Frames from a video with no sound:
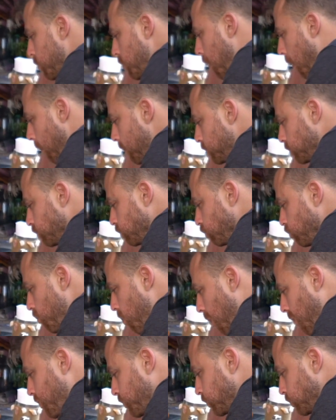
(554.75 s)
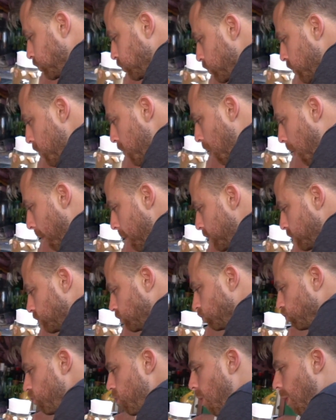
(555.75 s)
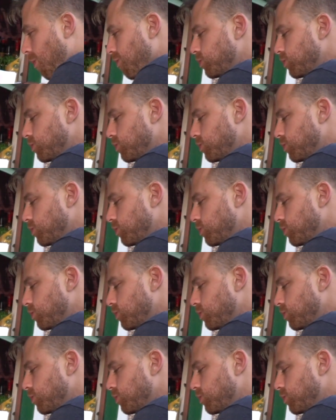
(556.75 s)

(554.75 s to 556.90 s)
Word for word: so uh, how's your salad over here, Dustin?